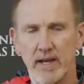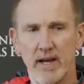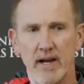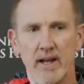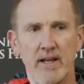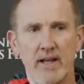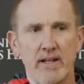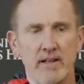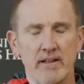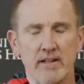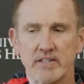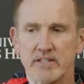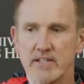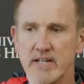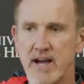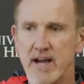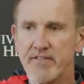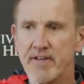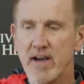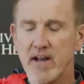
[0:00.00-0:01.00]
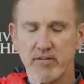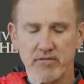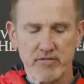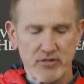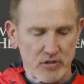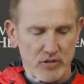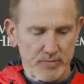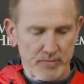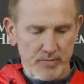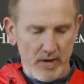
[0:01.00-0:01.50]
Yeah. Listen, I've got
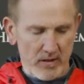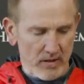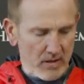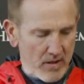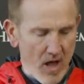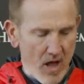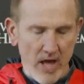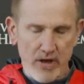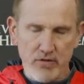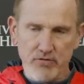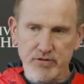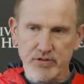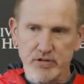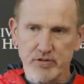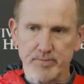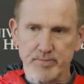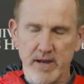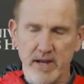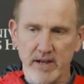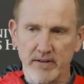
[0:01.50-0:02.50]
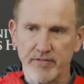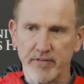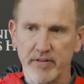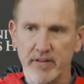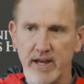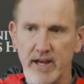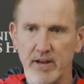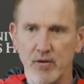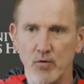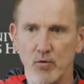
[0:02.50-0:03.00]
a lot of respect for
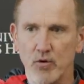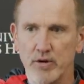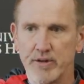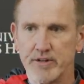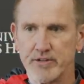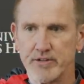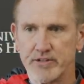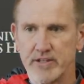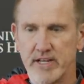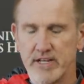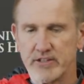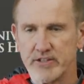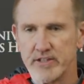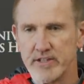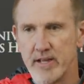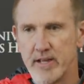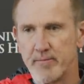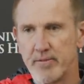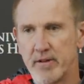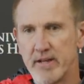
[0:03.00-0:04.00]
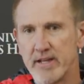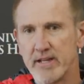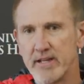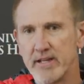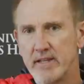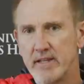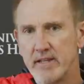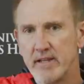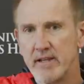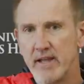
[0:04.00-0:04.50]
that organization. They play
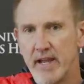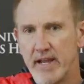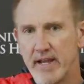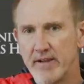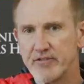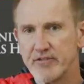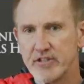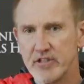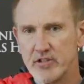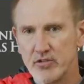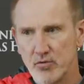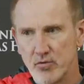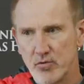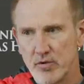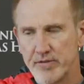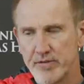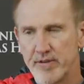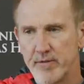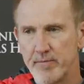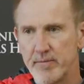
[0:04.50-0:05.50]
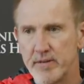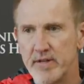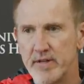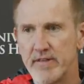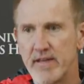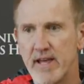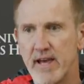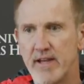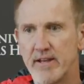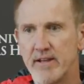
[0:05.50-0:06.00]
in the AFC North. I've been
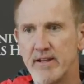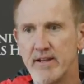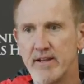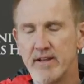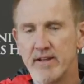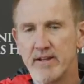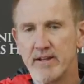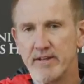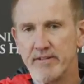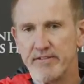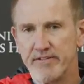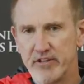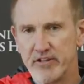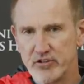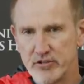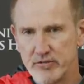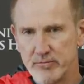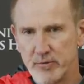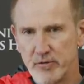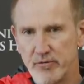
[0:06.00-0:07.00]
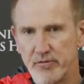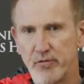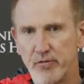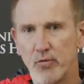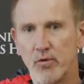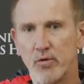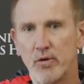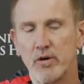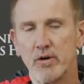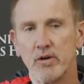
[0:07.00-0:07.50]
in that division
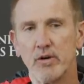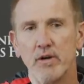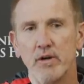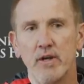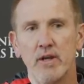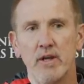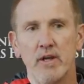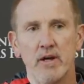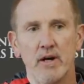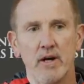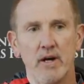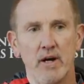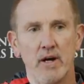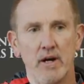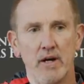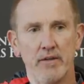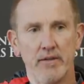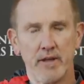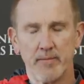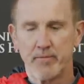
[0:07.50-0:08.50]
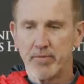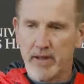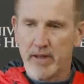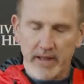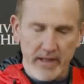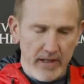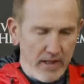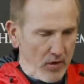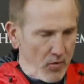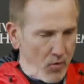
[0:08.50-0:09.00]
before. They
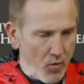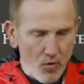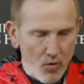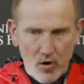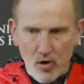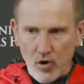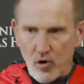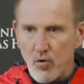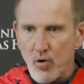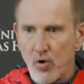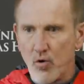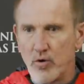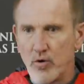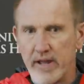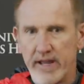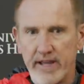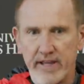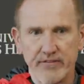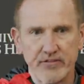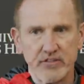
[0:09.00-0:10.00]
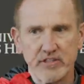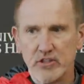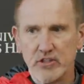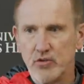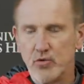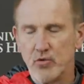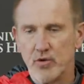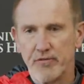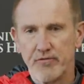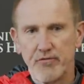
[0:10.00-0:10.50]
play quote unquote AFC
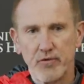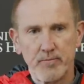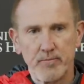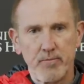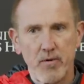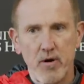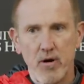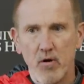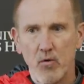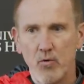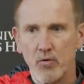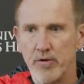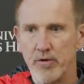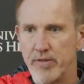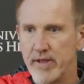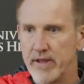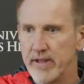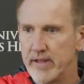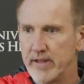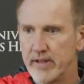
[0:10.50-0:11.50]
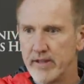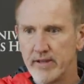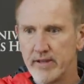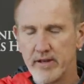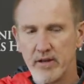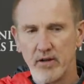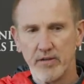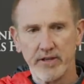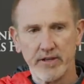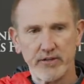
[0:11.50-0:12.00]
North football where they,
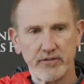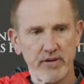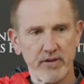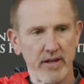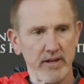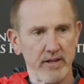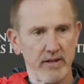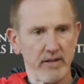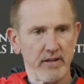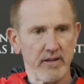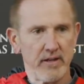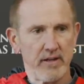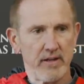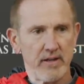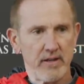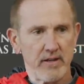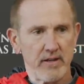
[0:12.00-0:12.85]
you know, they try to